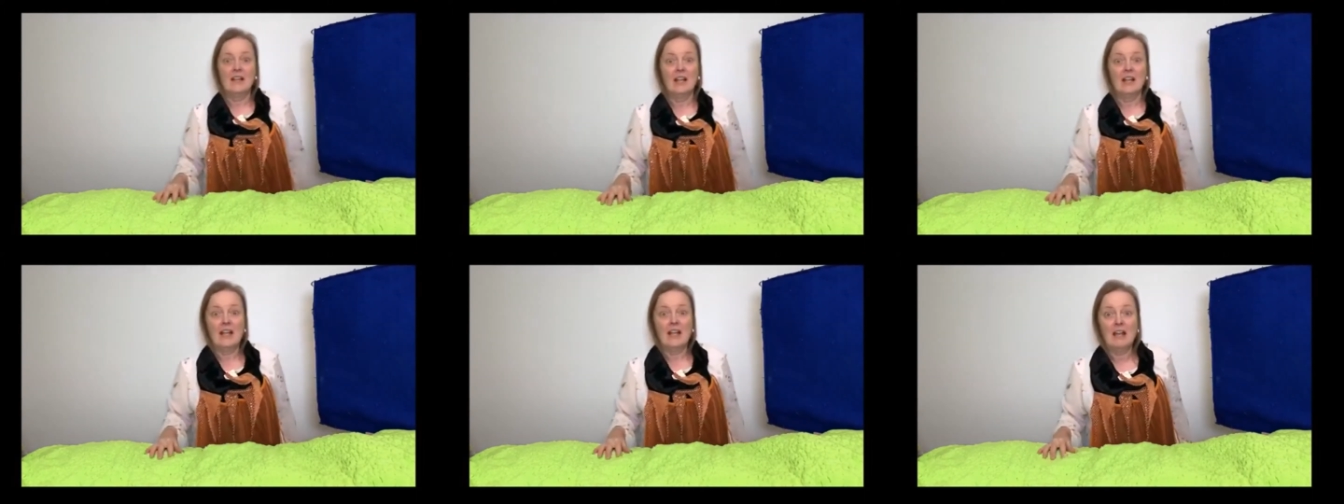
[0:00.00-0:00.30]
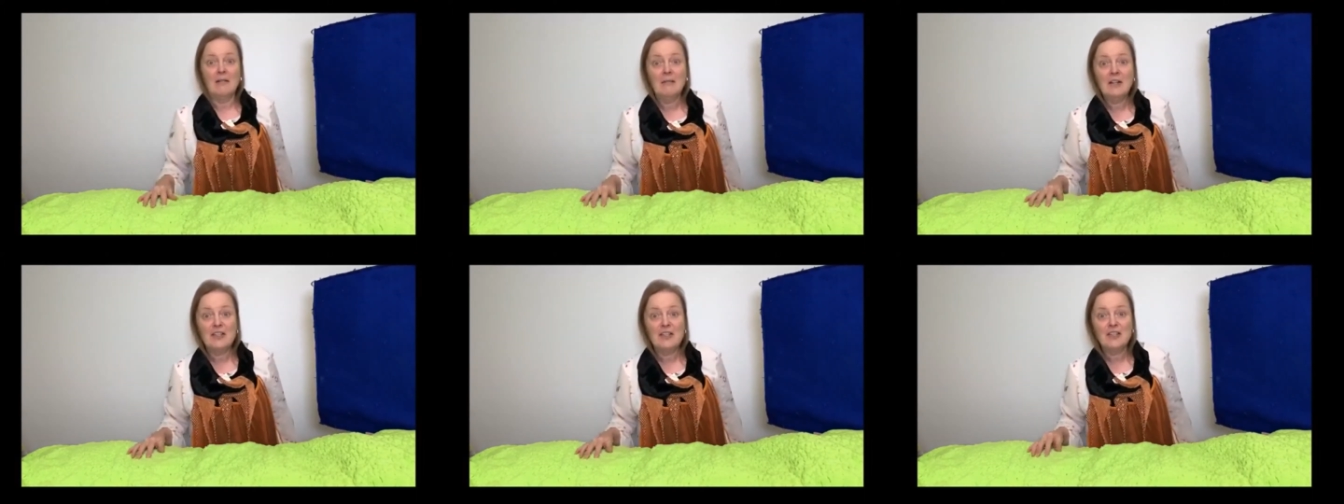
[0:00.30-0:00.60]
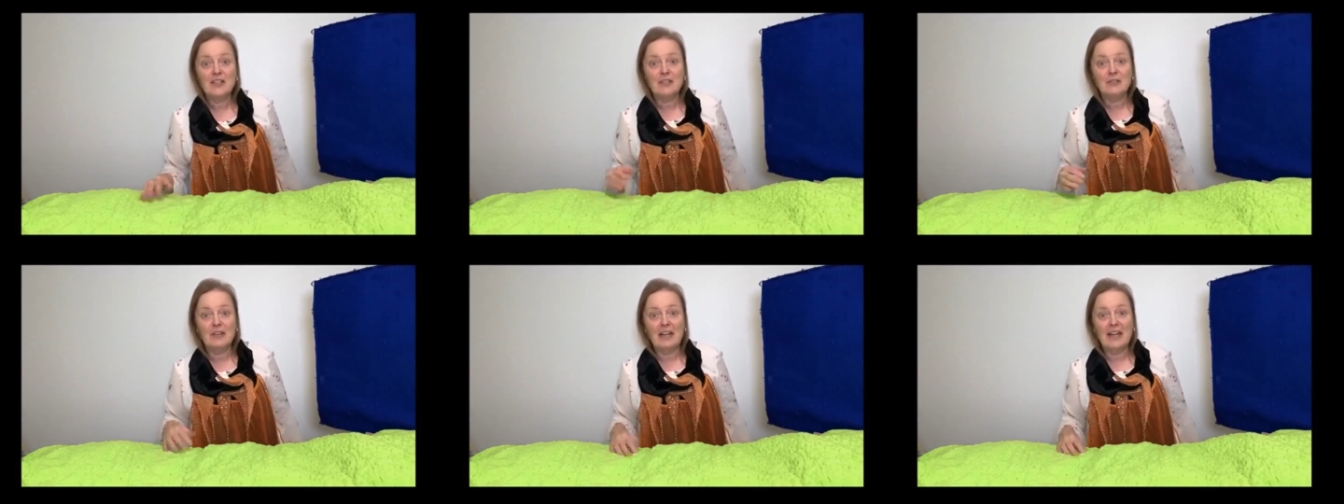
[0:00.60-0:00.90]
much do
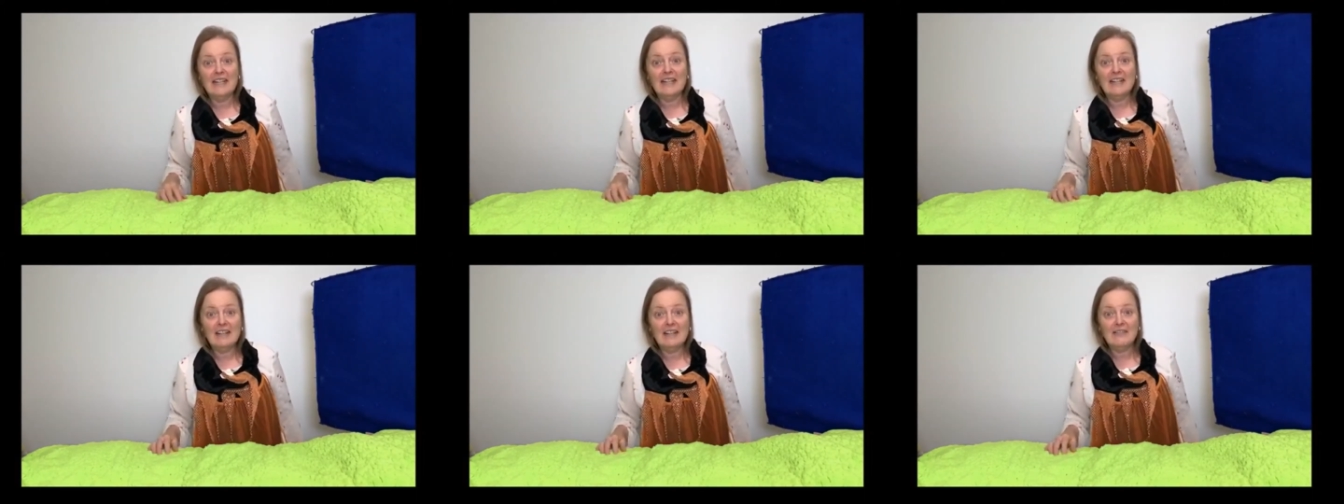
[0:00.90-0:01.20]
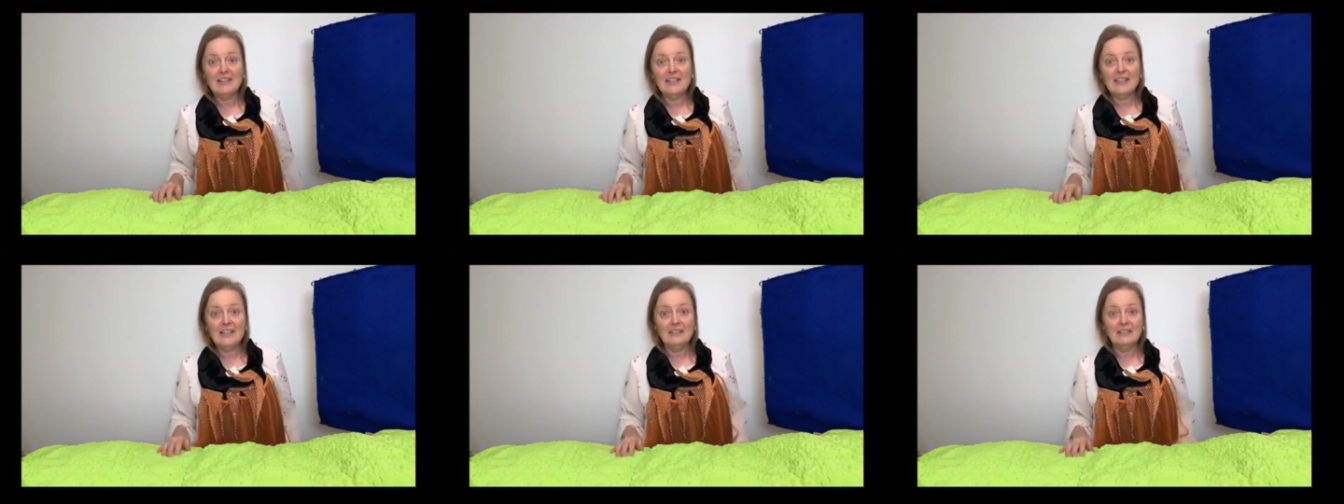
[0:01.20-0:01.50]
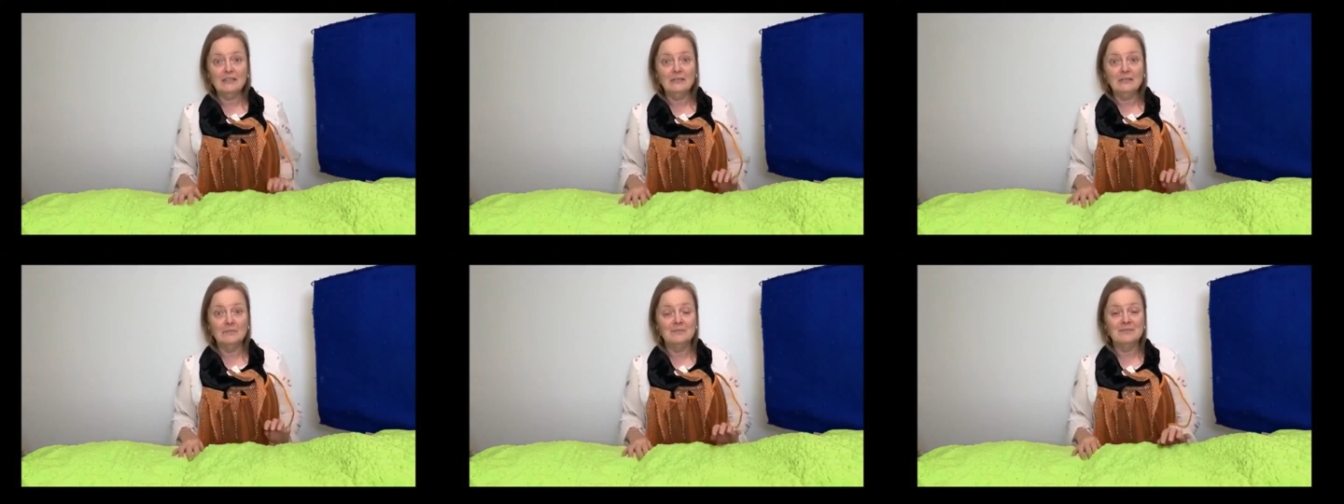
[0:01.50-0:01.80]
I love you?
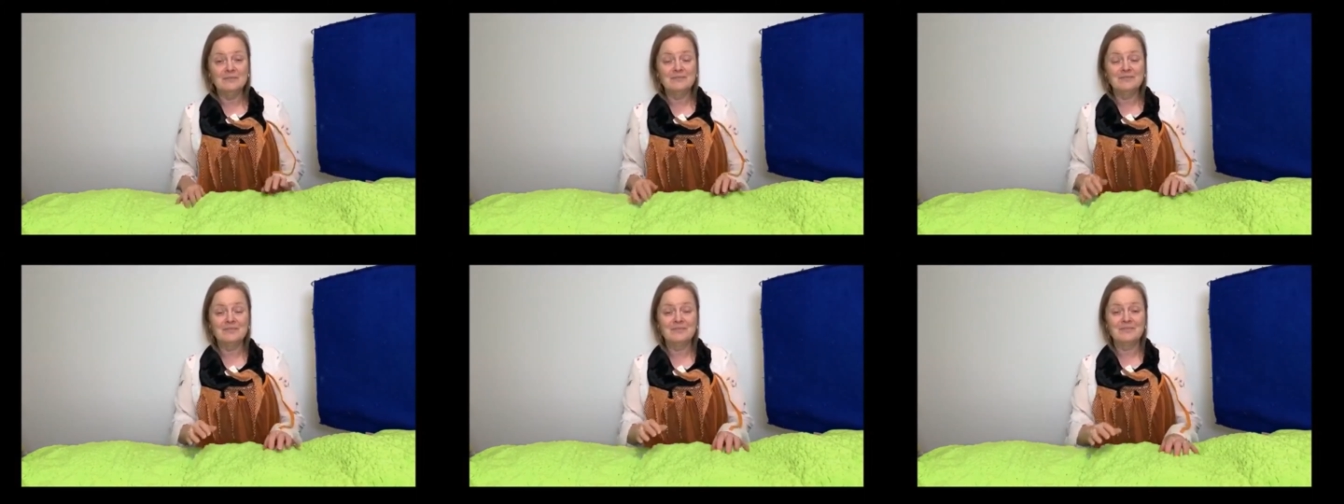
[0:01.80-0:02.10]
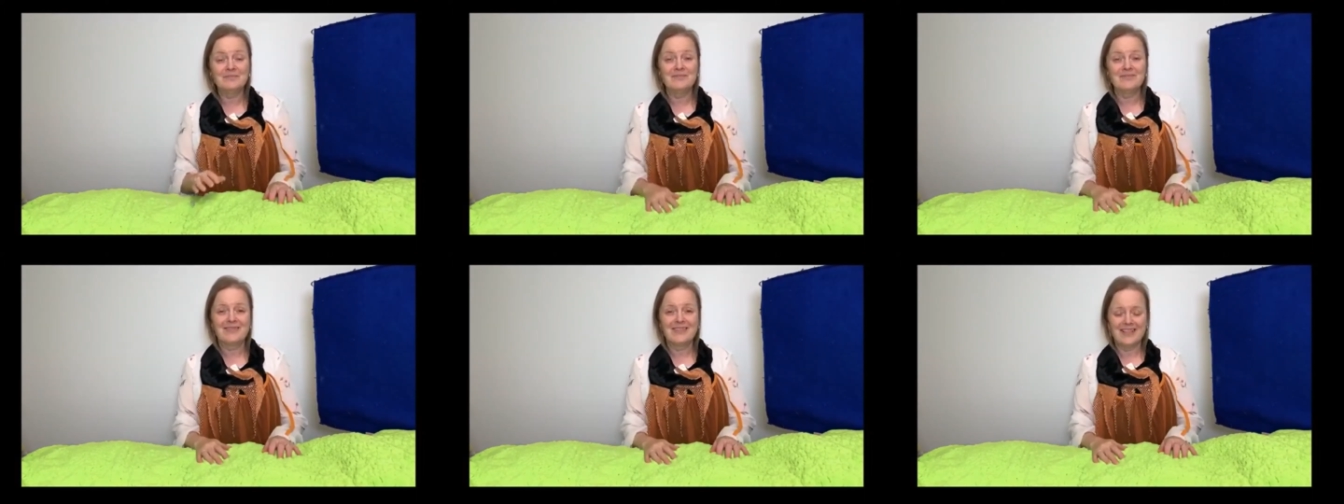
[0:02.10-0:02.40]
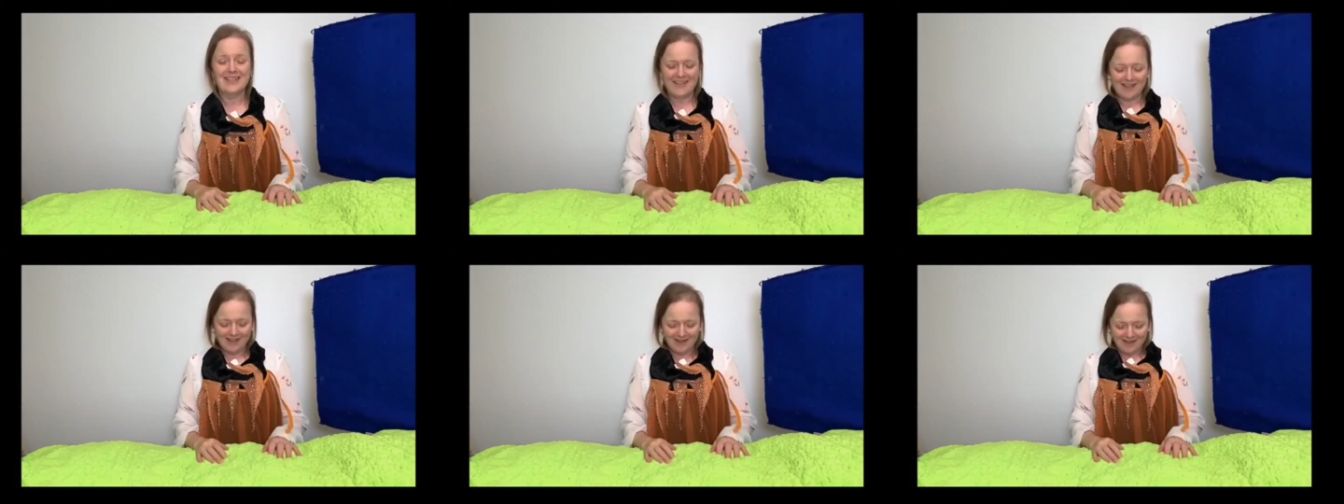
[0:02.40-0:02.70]

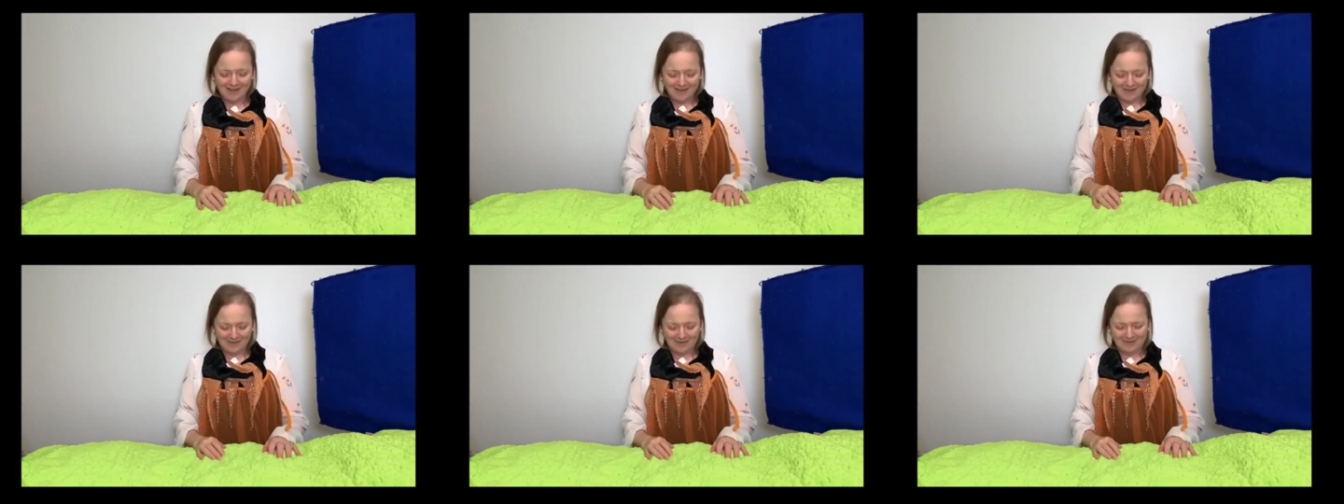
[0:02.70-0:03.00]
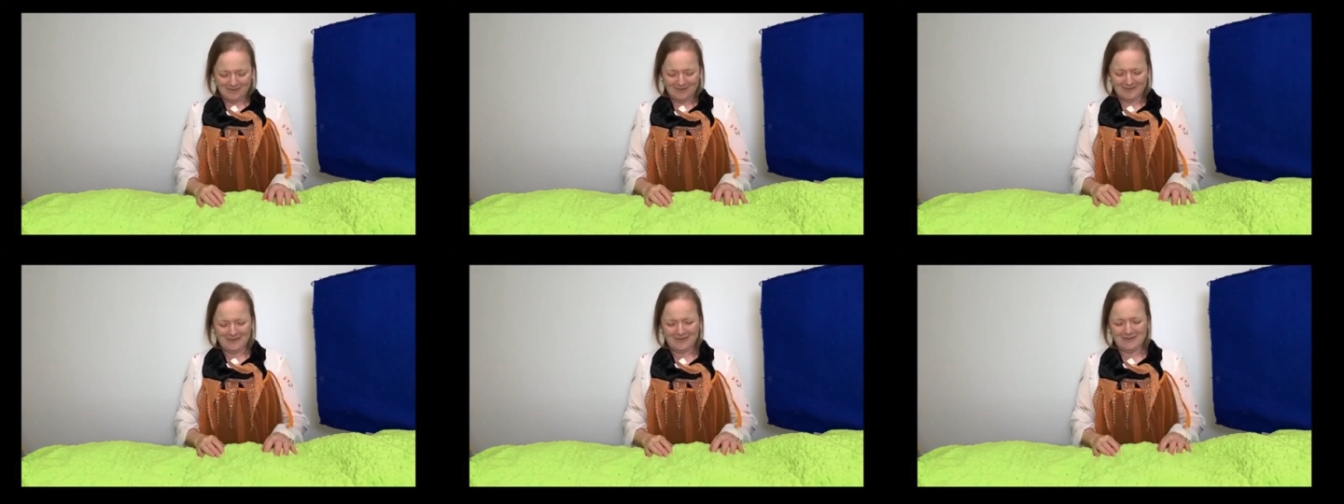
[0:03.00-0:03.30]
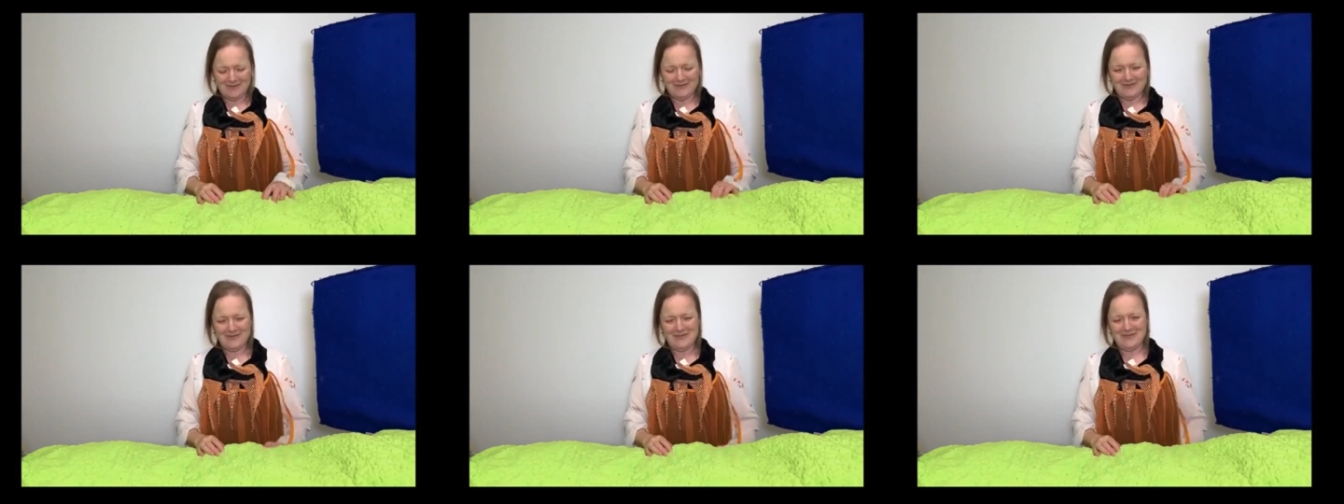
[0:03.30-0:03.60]

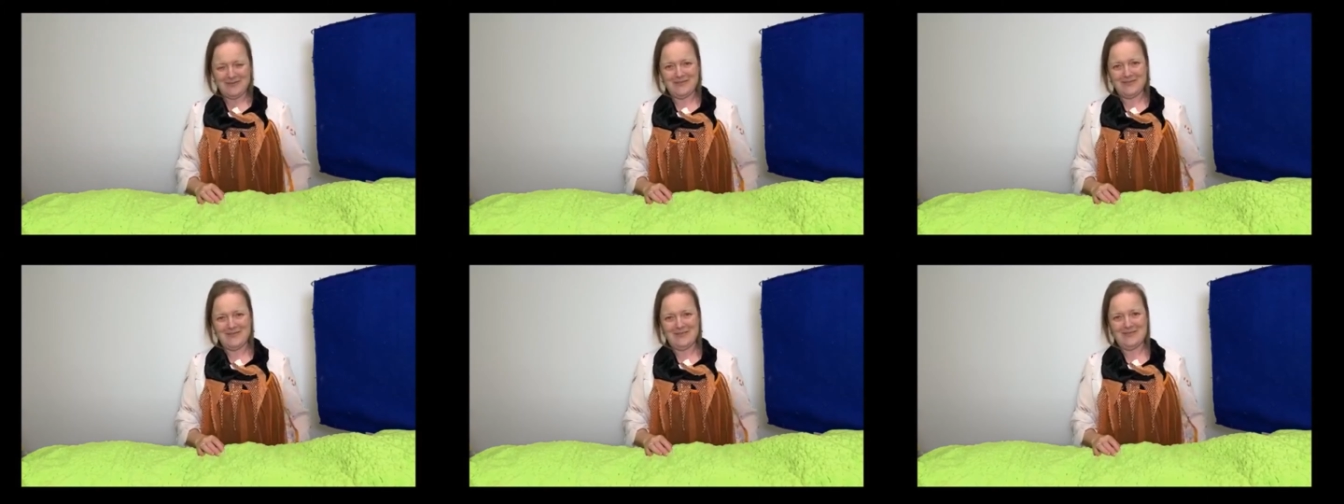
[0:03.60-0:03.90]
Oh,